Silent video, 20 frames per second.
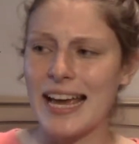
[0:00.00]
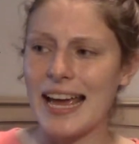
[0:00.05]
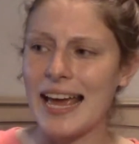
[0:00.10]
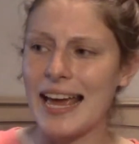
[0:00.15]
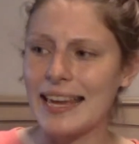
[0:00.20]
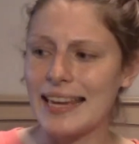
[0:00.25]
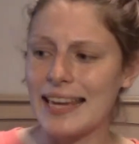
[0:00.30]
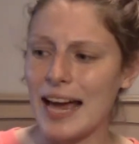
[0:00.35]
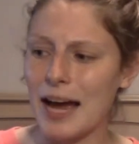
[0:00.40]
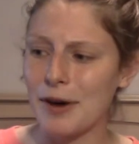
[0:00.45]

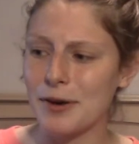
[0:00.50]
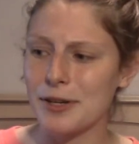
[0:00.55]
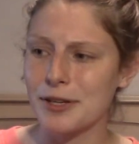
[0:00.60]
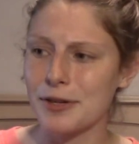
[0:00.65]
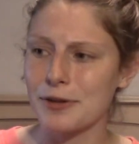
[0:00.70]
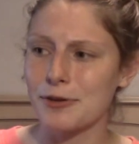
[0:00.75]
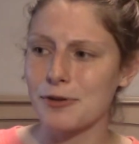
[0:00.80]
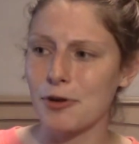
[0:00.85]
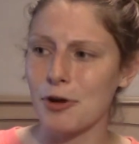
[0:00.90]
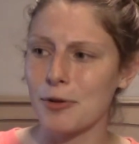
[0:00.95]
hang out in
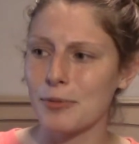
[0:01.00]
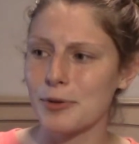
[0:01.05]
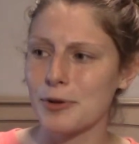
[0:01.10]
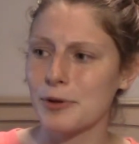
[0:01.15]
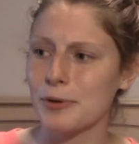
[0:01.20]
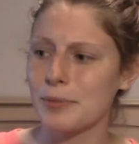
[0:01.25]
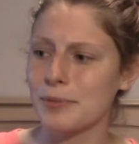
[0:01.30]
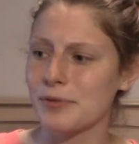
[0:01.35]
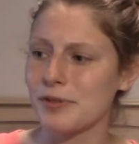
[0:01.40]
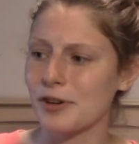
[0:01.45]
your dorm
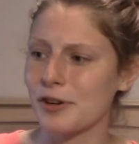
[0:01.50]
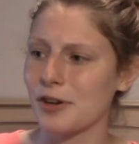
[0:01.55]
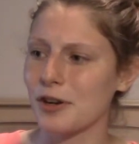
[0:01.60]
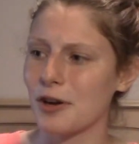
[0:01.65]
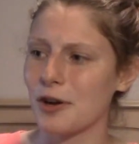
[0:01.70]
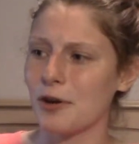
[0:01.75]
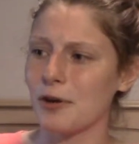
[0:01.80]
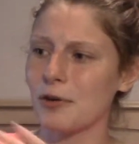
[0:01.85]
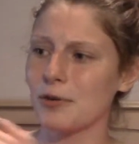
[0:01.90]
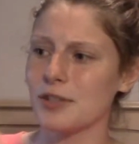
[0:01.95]
rooms or
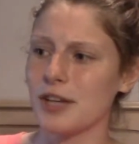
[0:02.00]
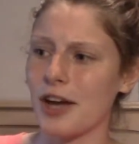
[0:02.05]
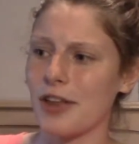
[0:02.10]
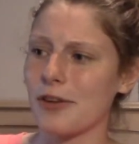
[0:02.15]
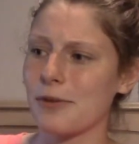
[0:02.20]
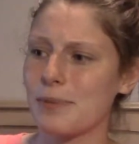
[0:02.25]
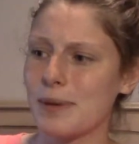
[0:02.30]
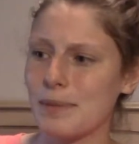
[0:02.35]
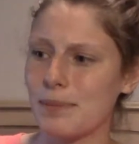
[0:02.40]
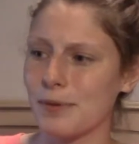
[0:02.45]
go to
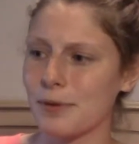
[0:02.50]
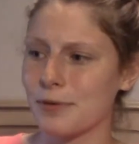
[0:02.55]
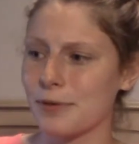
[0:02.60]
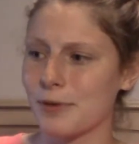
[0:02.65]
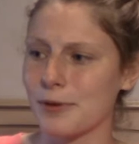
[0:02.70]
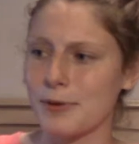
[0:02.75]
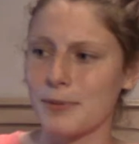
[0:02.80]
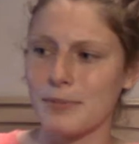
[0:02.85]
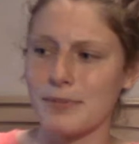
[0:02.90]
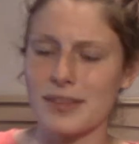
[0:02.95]
other people's
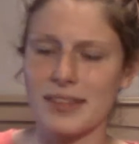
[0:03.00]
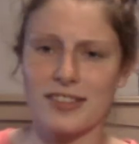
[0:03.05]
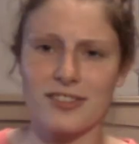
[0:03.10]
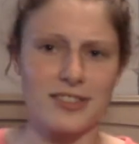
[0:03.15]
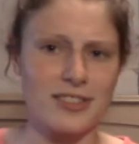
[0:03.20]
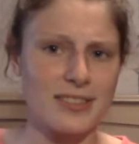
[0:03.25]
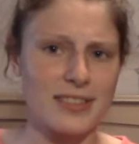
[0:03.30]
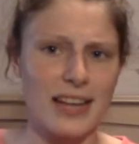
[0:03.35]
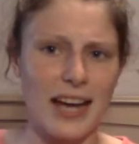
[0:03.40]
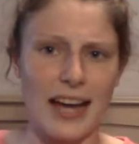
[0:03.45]
rooms and
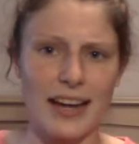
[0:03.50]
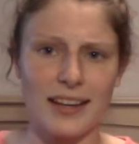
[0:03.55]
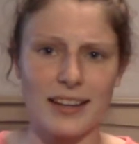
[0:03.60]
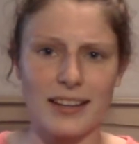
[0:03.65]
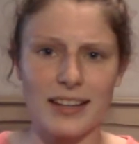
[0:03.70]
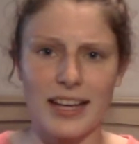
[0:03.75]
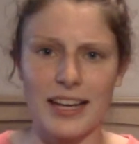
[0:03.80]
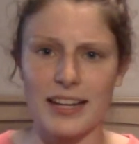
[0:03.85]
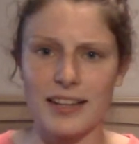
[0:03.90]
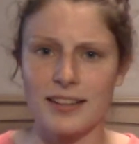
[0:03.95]
just kind of
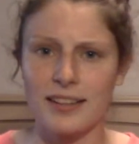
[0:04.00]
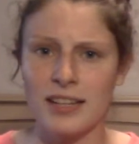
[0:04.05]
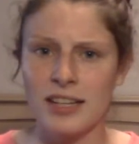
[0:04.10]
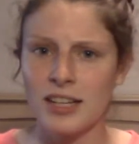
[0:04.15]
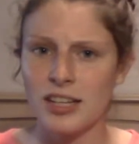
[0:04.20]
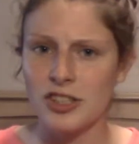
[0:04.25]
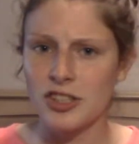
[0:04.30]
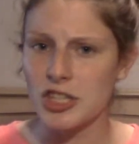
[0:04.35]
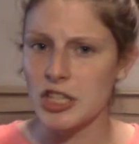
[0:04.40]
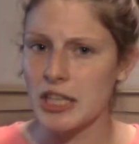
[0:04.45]
like
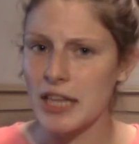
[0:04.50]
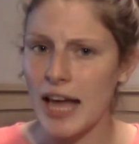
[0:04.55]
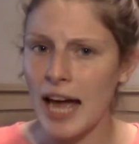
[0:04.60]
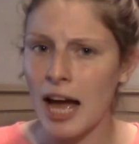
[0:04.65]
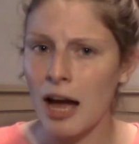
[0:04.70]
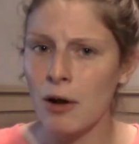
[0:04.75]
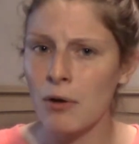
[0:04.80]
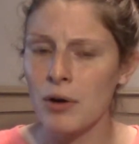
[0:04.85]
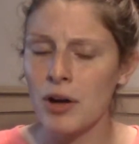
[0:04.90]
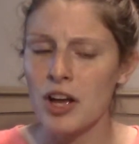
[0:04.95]
chill
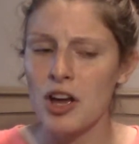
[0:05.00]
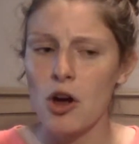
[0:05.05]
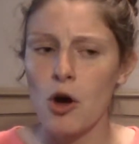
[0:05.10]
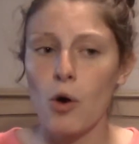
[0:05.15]
out,